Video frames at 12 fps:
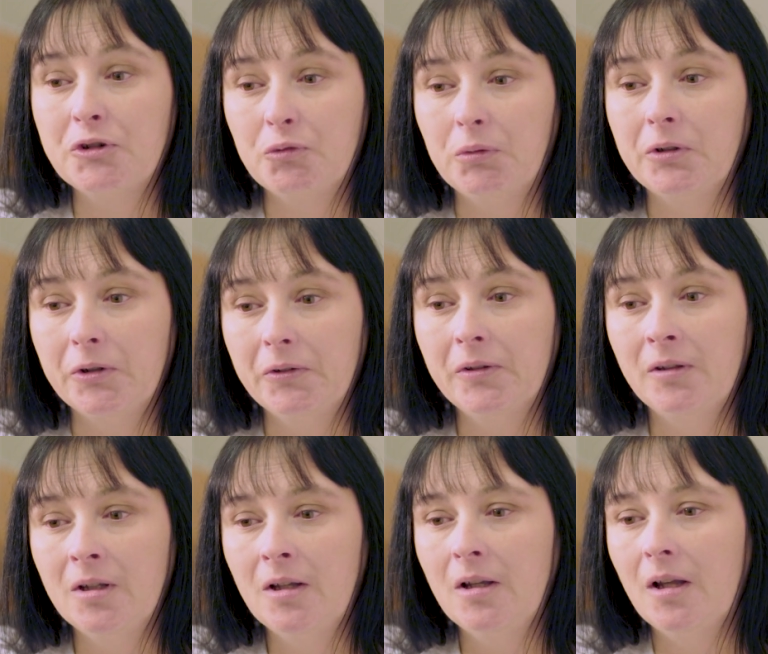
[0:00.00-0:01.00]
shoulders
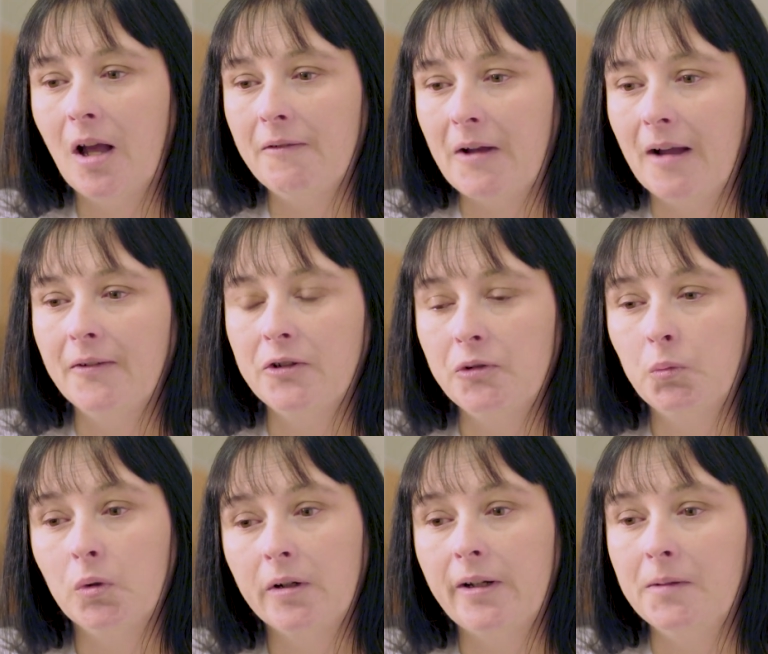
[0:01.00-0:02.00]
of having to
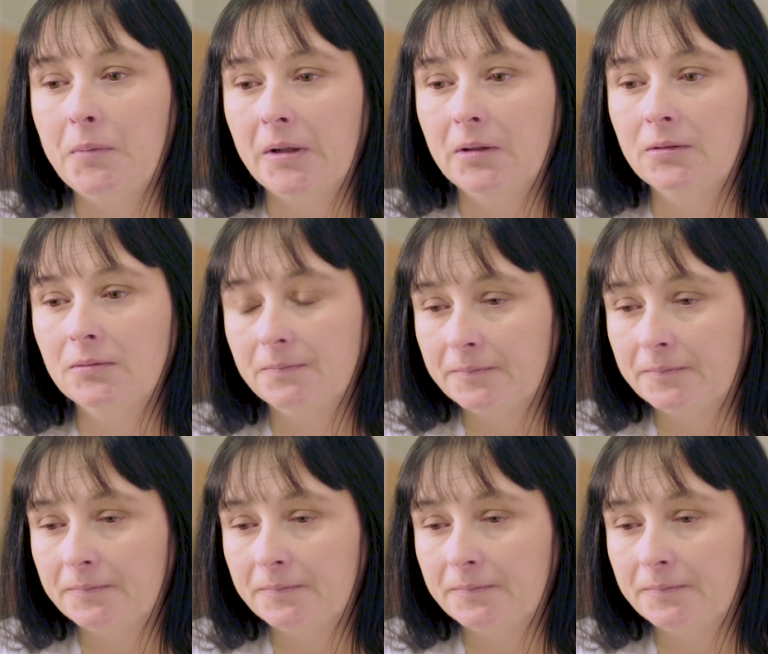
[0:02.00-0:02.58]
worry about